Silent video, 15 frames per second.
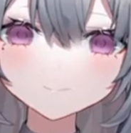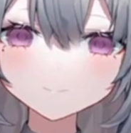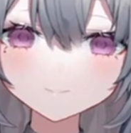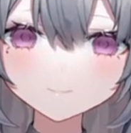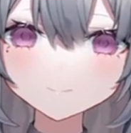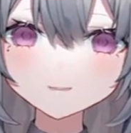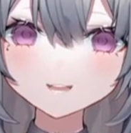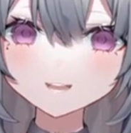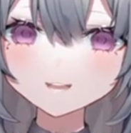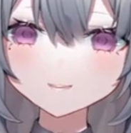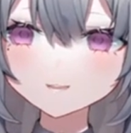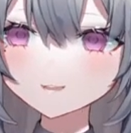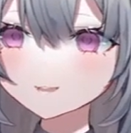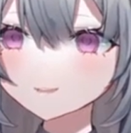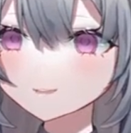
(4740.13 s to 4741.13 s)
perfect.
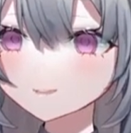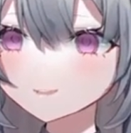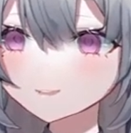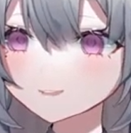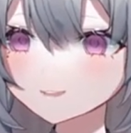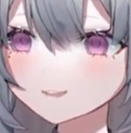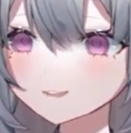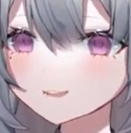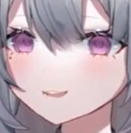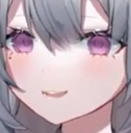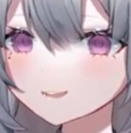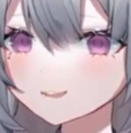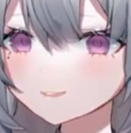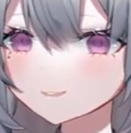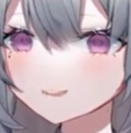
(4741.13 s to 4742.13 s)
Da
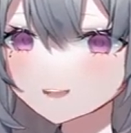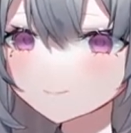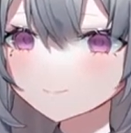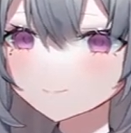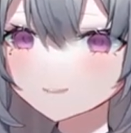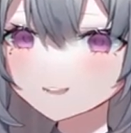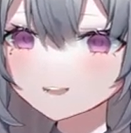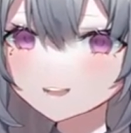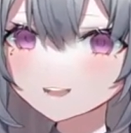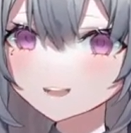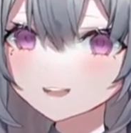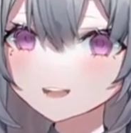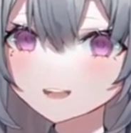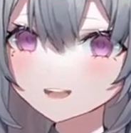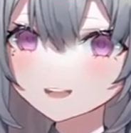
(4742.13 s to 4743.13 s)
Vinci. Da
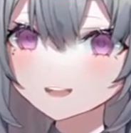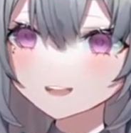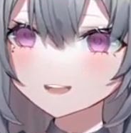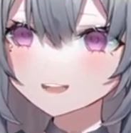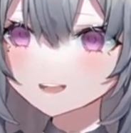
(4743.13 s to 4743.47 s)
Vinci. Da